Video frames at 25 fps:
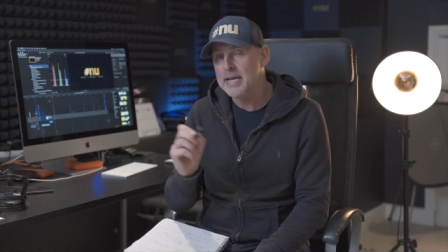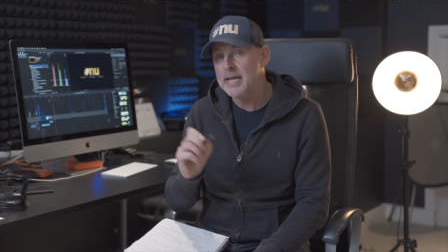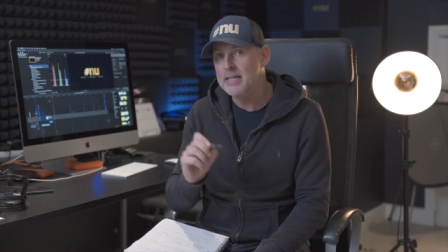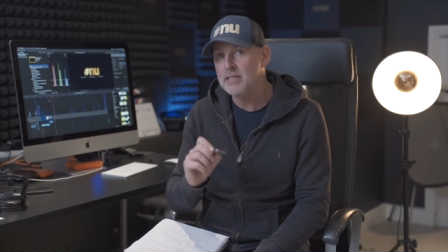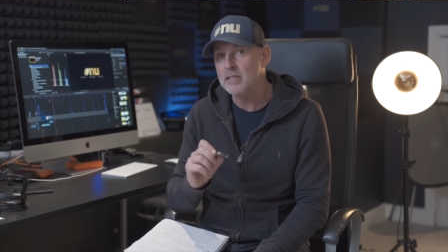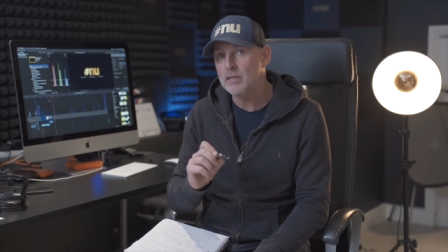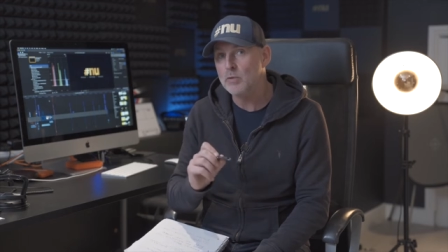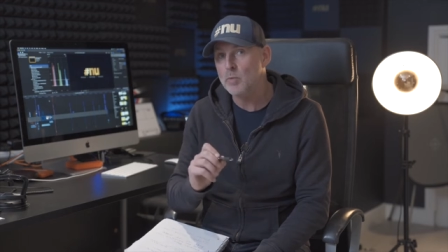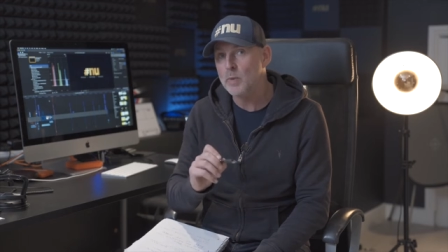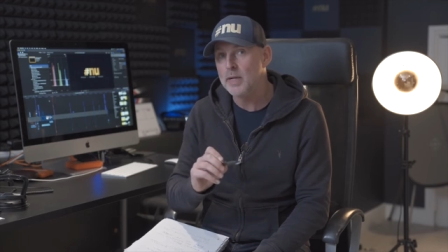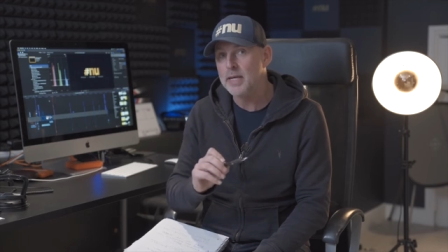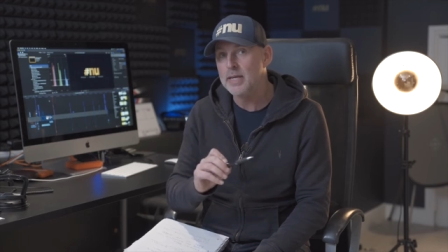end of
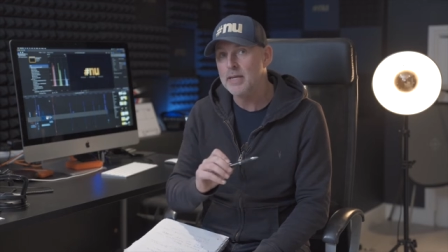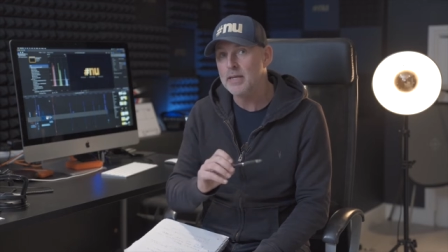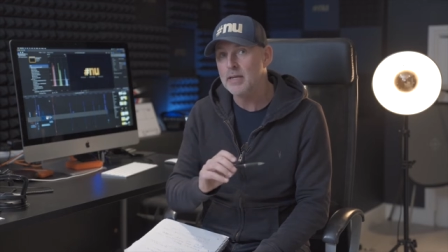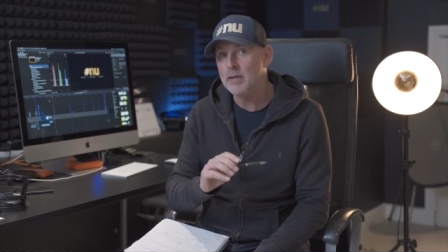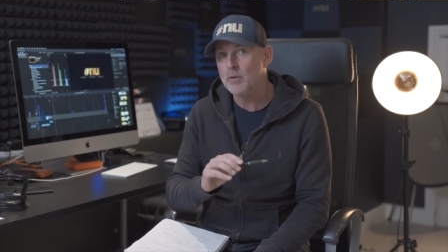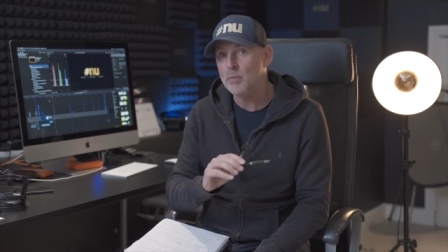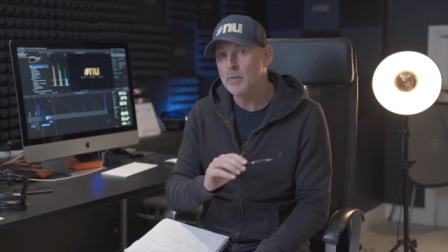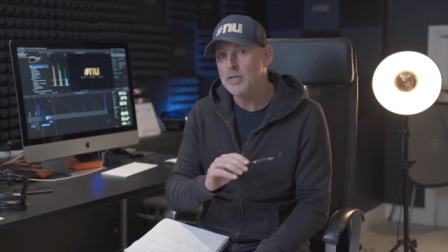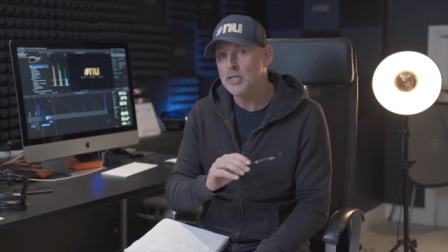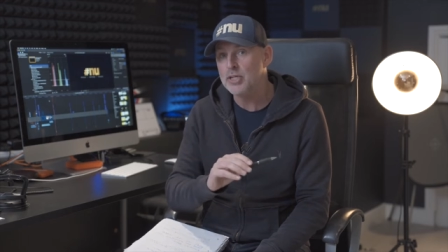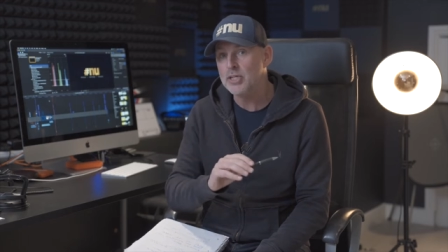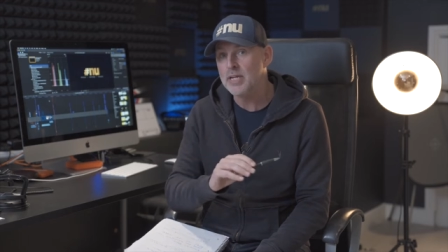the week,
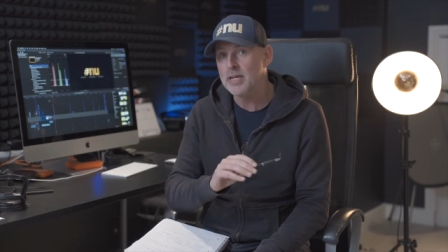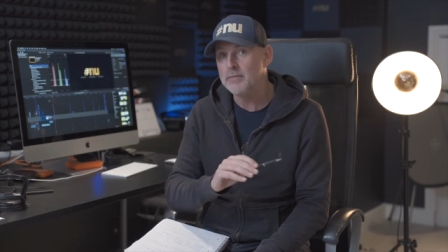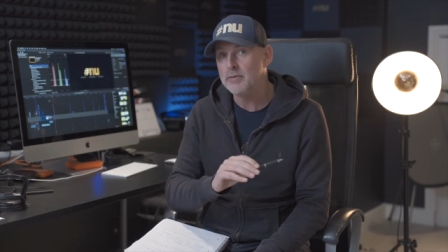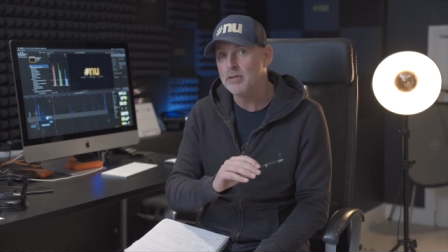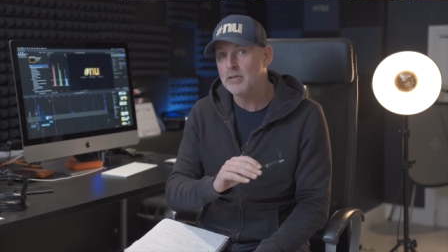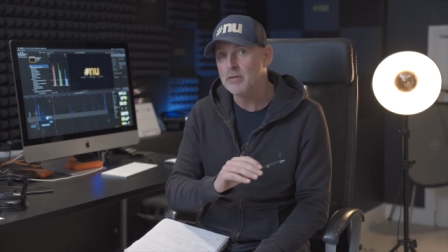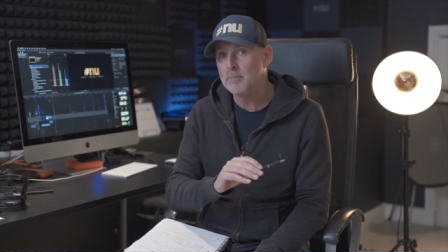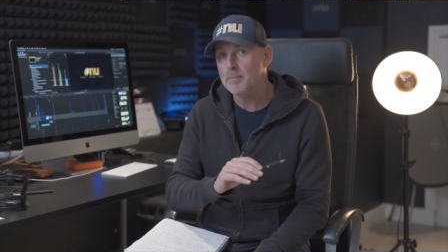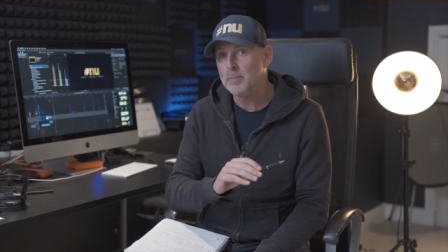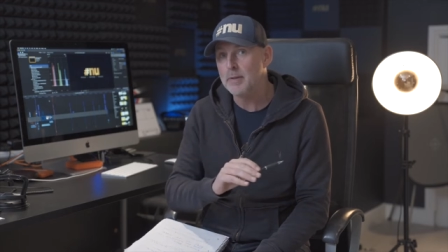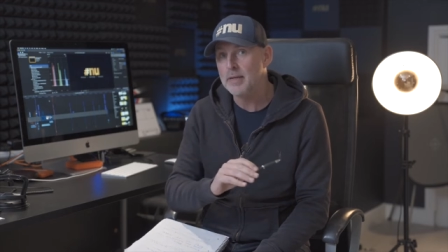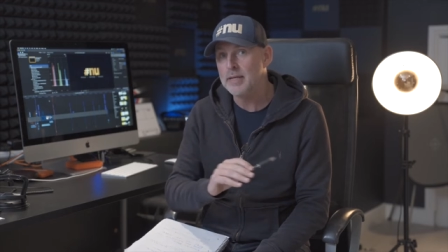we should have a
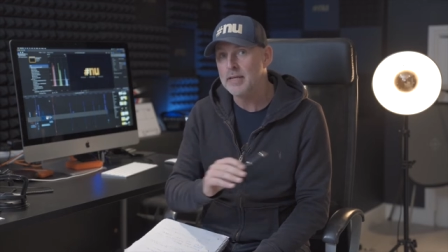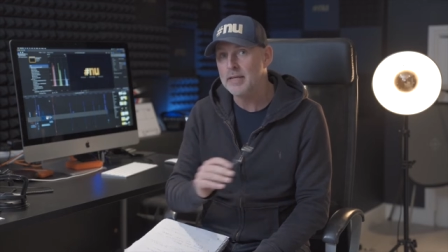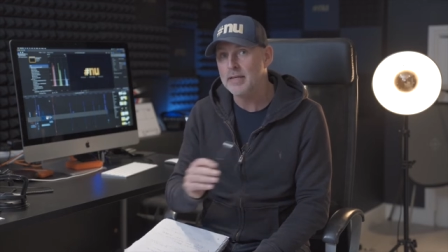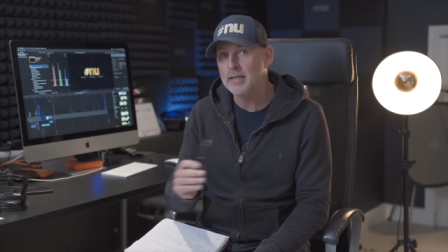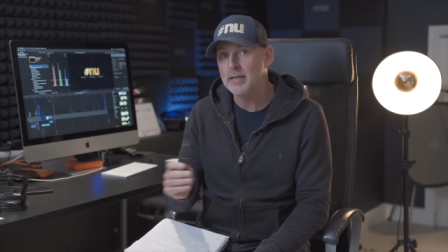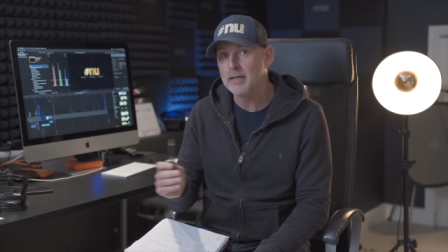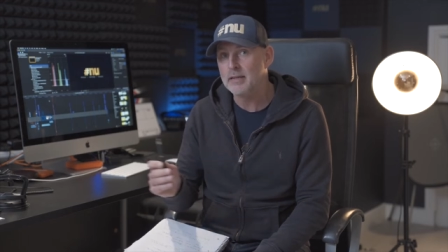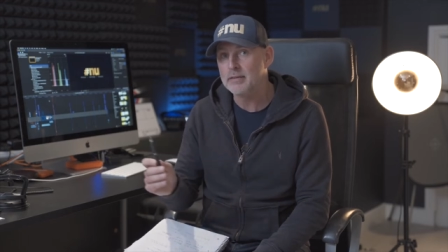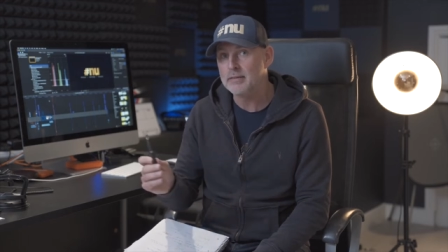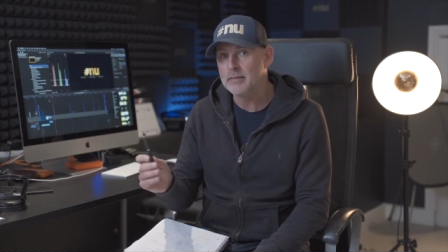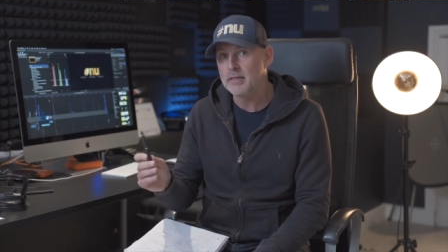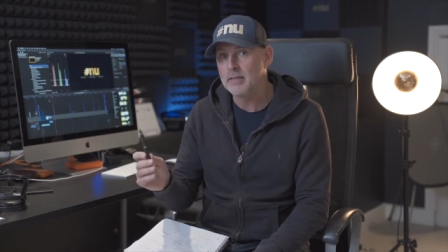complete and
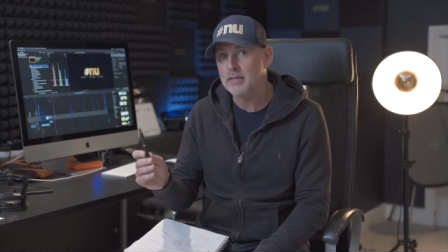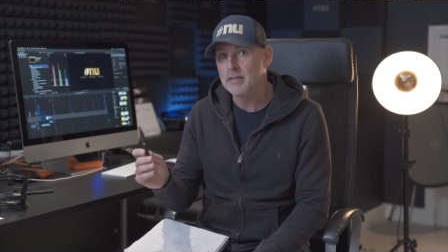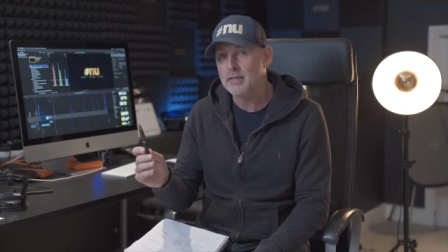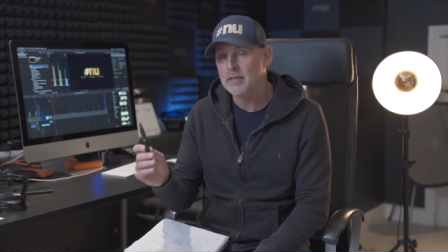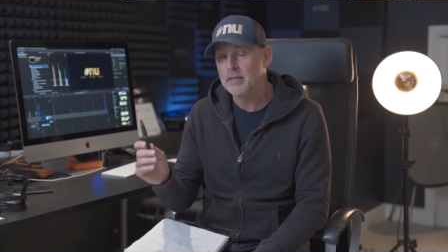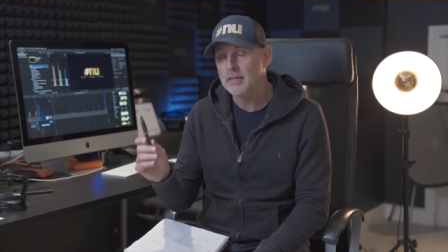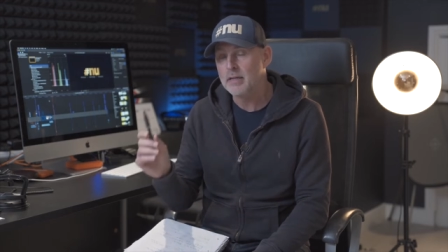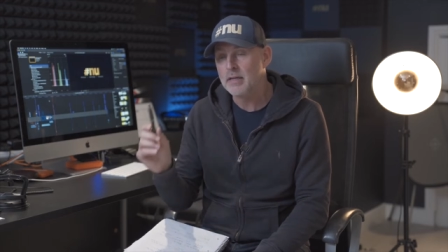utter